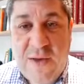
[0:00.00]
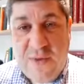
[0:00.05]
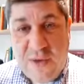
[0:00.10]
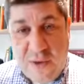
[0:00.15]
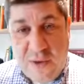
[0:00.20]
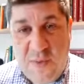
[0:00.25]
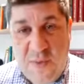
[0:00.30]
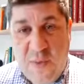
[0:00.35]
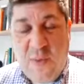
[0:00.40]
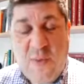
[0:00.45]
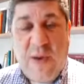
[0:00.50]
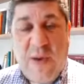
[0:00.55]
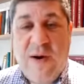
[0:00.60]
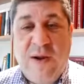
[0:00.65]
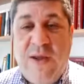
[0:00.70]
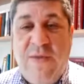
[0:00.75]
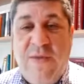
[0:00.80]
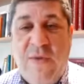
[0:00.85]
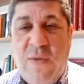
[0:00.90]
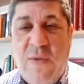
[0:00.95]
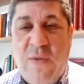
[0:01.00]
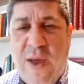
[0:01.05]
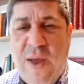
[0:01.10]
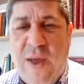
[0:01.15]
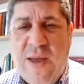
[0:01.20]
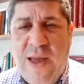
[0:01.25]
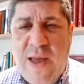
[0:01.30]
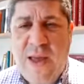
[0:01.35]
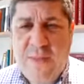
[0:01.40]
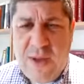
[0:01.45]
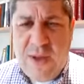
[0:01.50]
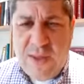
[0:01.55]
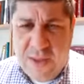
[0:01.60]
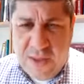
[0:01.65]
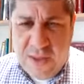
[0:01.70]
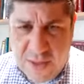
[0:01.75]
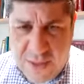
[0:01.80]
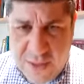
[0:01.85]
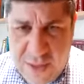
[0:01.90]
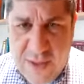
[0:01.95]
could have been prepared a different way. I think
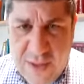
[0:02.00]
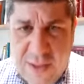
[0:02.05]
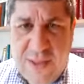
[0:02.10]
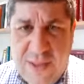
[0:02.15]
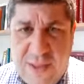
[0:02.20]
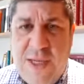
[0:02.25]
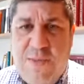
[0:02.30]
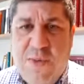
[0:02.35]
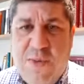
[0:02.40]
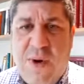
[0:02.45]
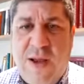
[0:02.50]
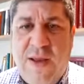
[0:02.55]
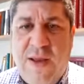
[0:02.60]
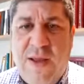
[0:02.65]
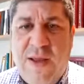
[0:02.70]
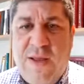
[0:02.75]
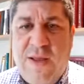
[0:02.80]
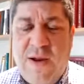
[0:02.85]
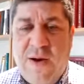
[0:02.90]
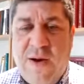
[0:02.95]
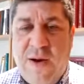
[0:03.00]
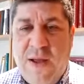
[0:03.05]
there's a deeper idea there.